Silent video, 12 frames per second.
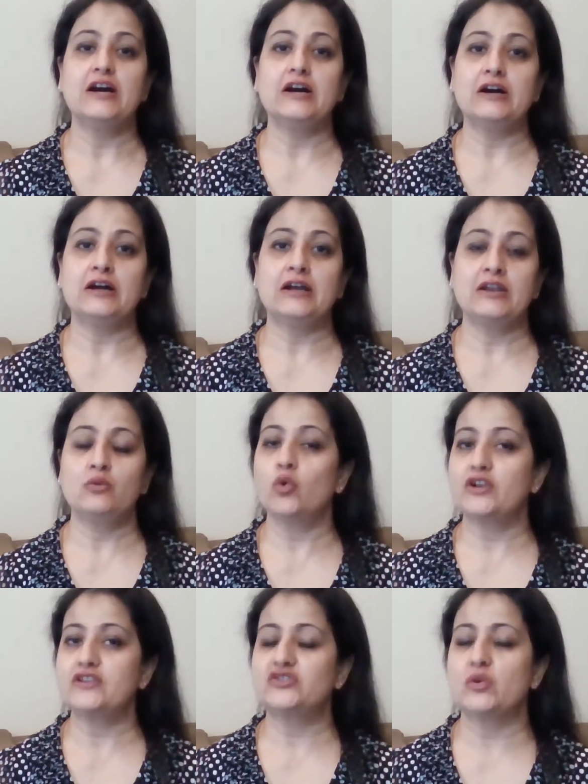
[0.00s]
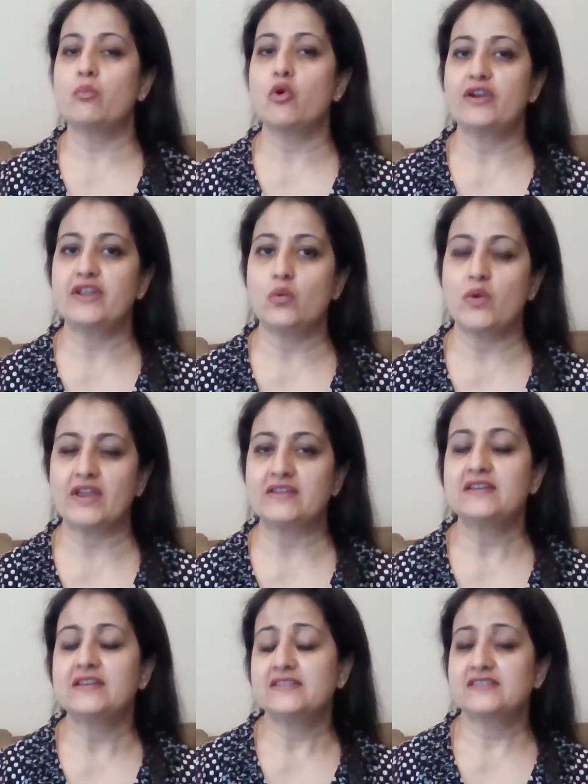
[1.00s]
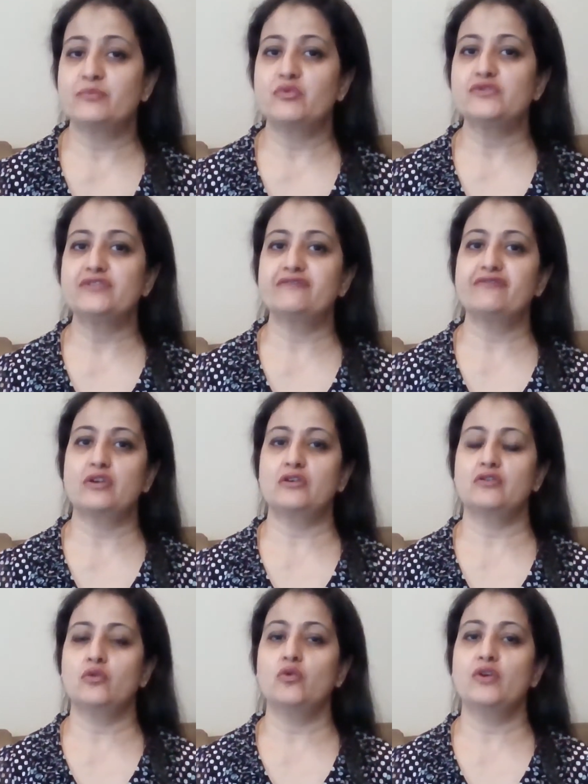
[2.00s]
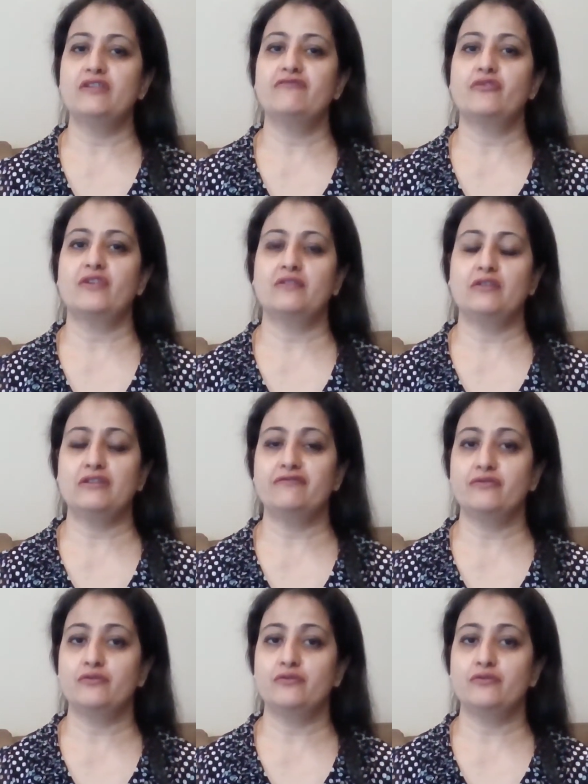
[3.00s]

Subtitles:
and what is your body weight. Suppose if you're going for it, if